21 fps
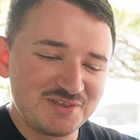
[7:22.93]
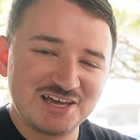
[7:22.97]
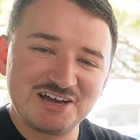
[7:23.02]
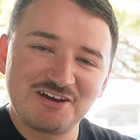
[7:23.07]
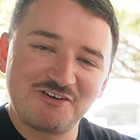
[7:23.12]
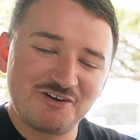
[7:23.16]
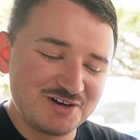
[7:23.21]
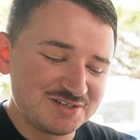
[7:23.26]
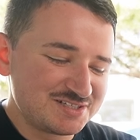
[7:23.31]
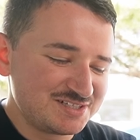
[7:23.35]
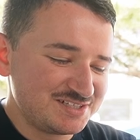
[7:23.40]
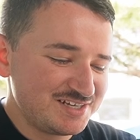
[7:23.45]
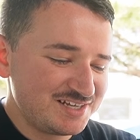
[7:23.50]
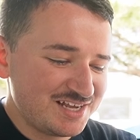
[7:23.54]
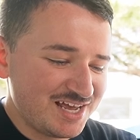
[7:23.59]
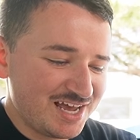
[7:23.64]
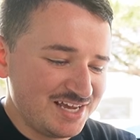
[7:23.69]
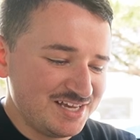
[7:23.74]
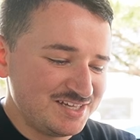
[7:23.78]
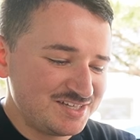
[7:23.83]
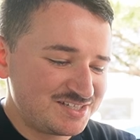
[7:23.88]
there, I also did
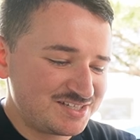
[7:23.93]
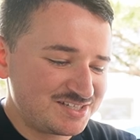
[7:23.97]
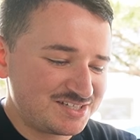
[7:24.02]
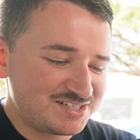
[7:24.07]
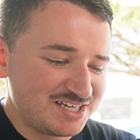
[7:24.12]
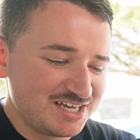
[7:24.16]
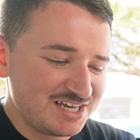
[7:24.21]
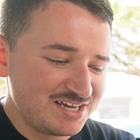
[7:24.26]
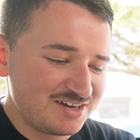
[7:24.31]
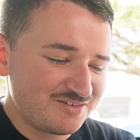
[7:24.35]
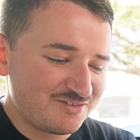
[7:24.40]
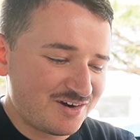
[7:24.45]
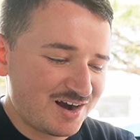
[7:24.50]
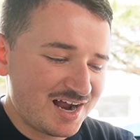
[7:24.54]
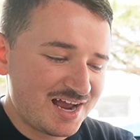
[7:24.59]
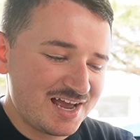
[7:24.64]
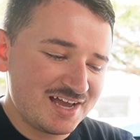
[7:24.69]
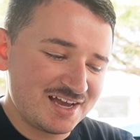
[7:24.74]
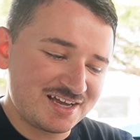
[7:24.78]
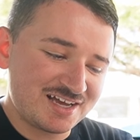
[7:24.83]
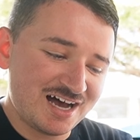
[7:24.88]
a
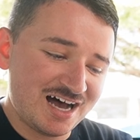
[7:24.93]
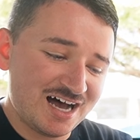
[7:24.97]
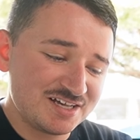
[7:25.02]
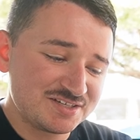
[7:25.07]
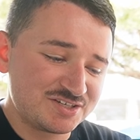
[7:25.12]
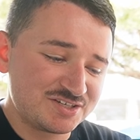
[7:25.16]
Stingray car